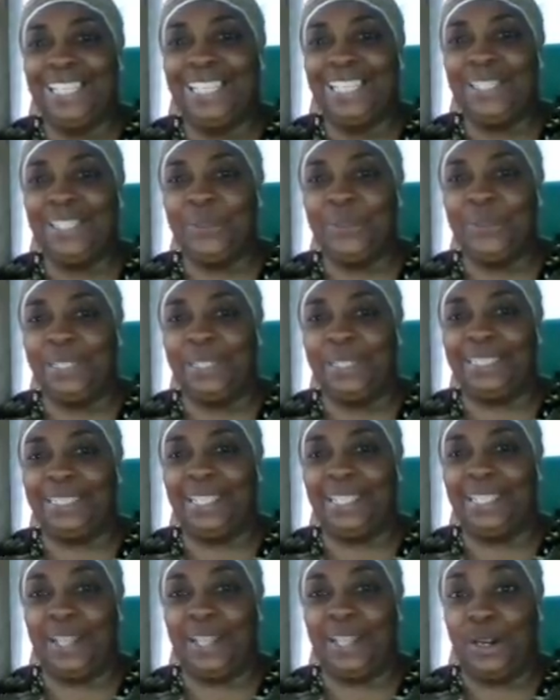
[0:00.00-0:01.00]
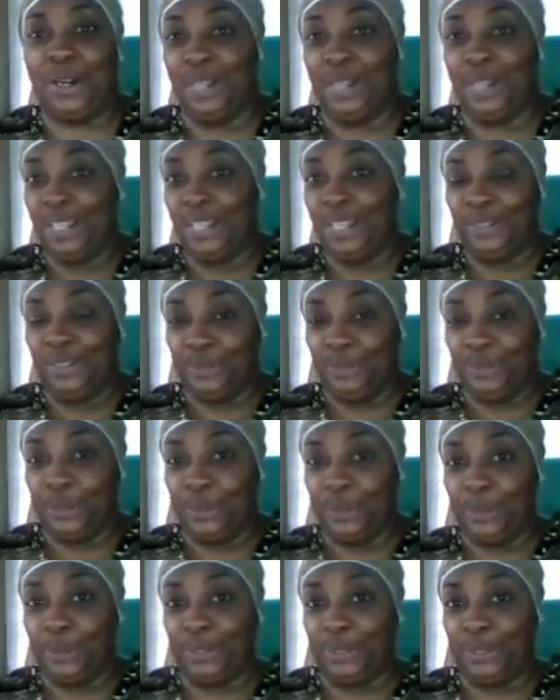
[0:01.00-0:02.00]
You want to tell our
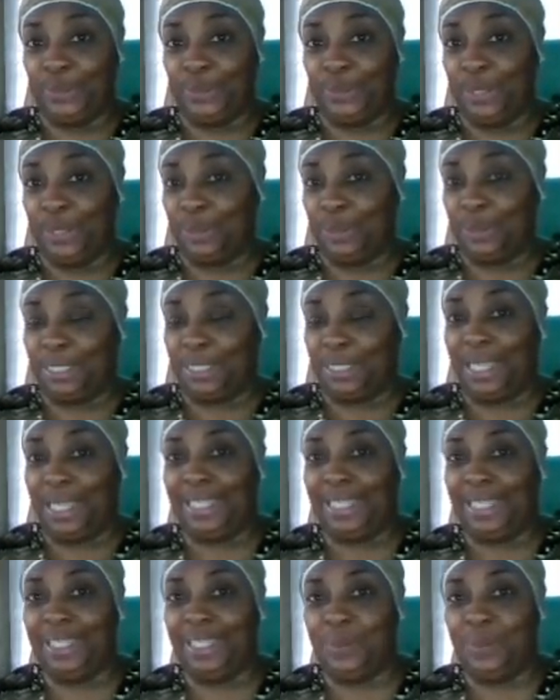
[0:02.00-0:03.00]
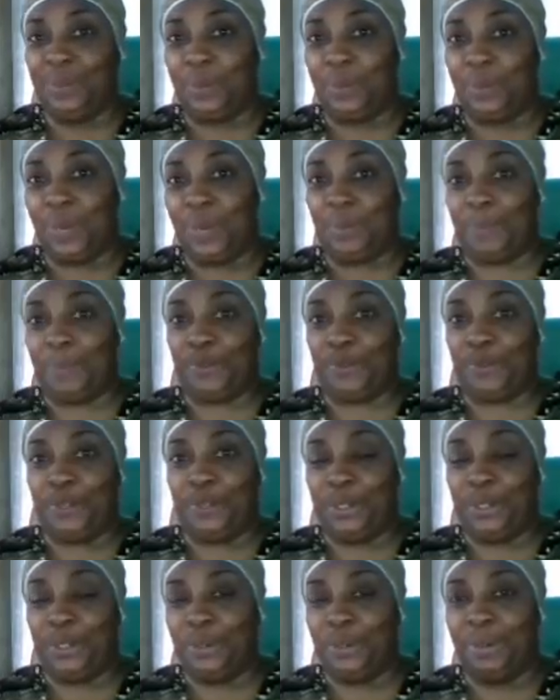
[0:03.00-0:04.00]
viewers what it was like getting prepped for
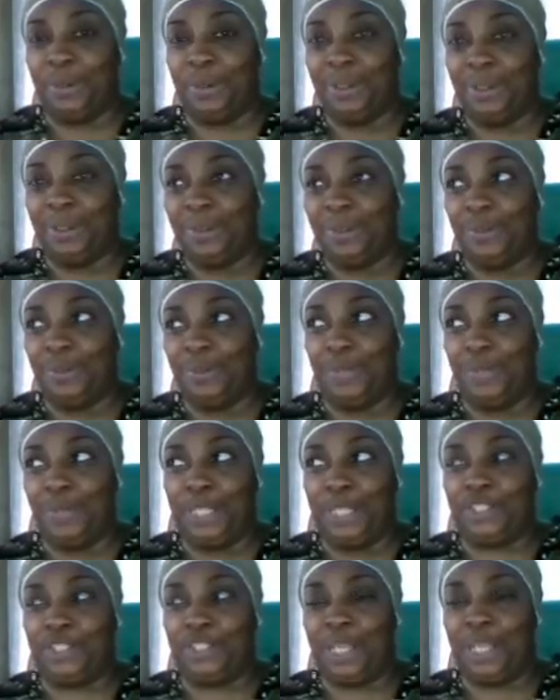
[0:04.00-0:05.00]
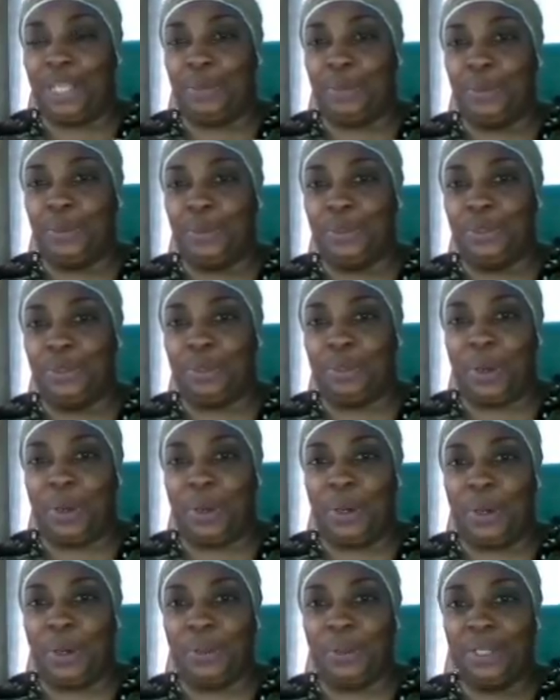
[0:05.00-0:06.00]
your big shampoo
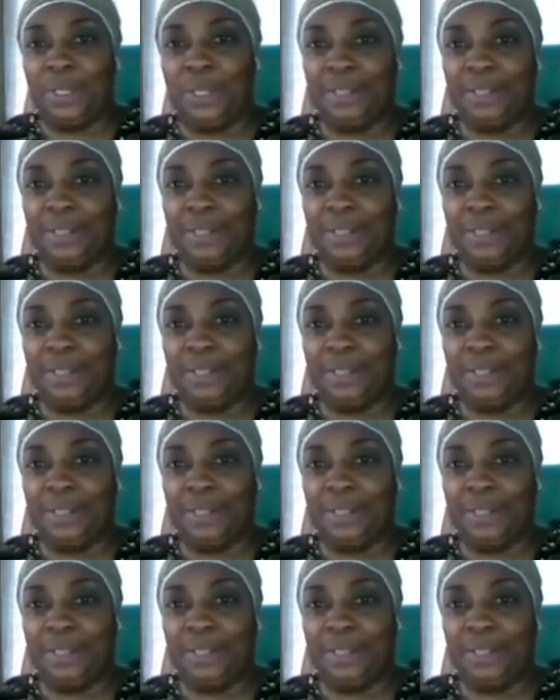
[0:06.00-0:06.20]
tomorrow?